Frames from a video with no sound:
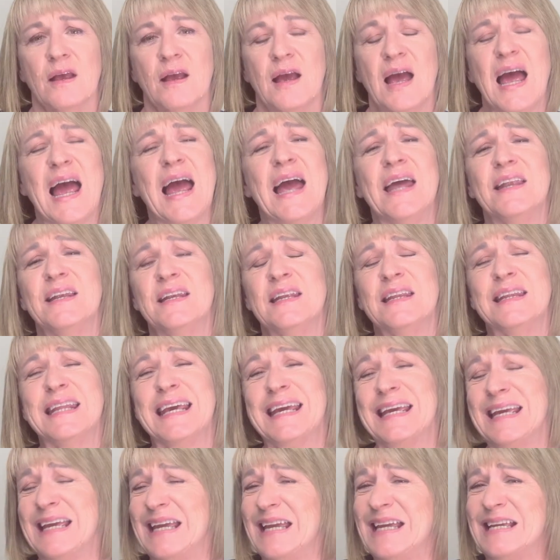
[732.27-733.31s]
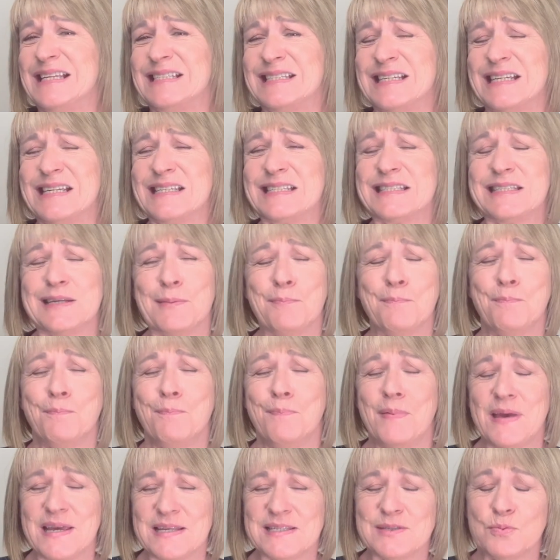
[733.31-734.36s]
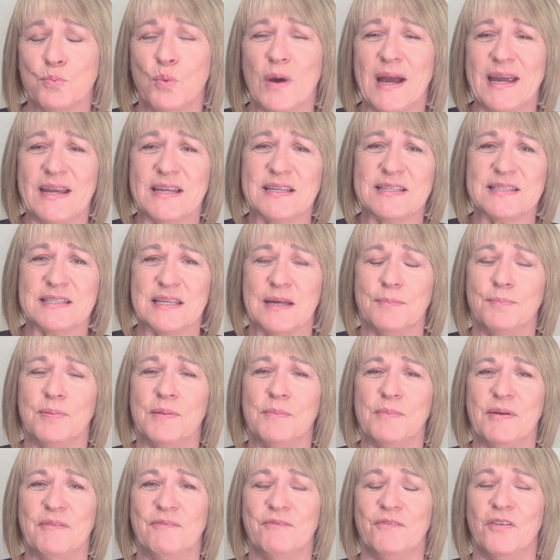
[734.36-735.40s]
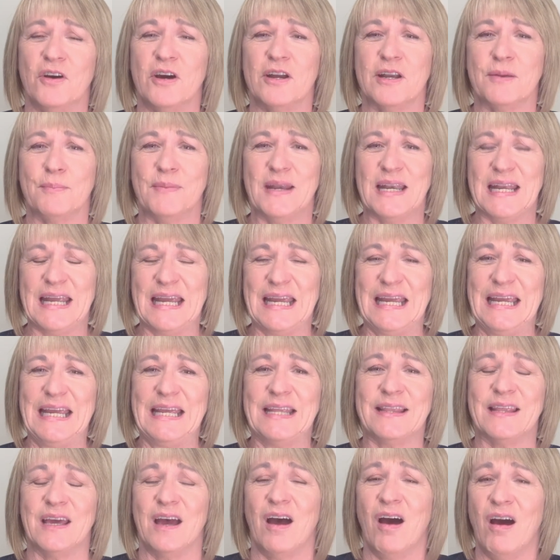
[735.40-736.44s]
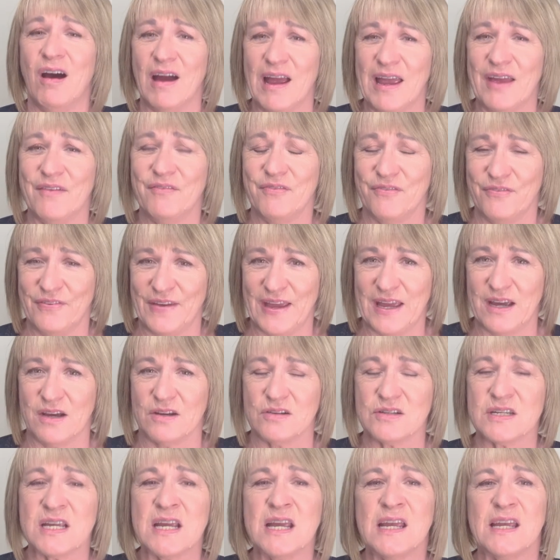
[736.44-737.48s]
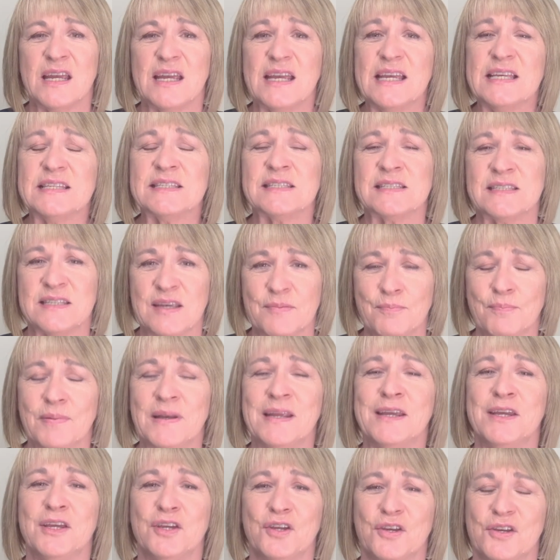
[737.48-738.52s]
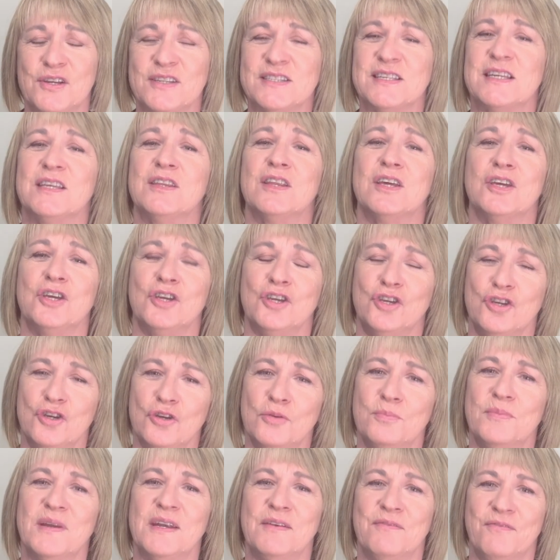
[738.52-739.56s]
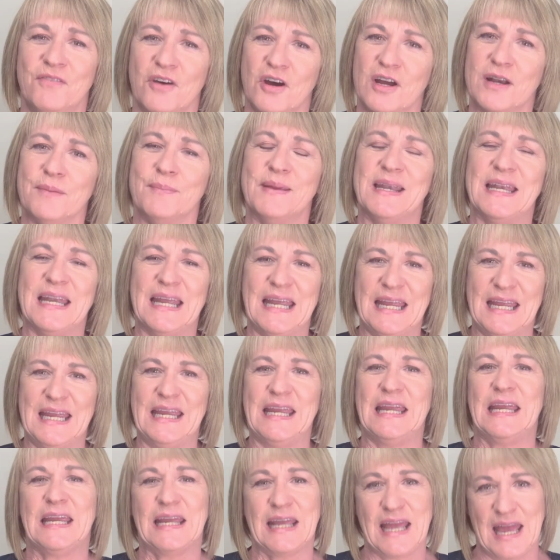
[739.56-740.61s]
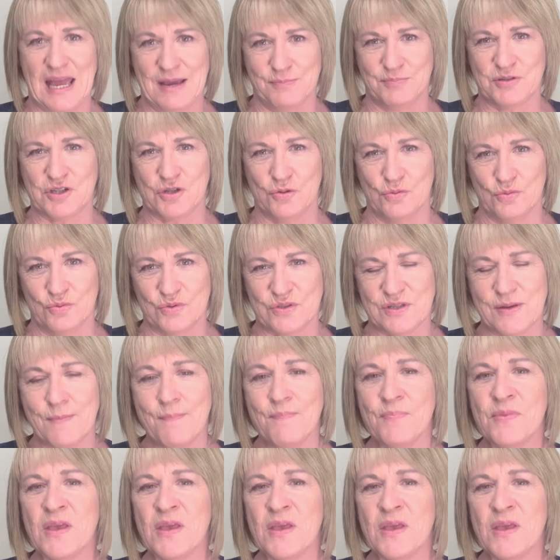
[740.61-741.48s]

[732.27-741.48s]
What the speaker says: And the easiest and best way to supplement vitamin E that I have found is simply using the human vitamin E capsules.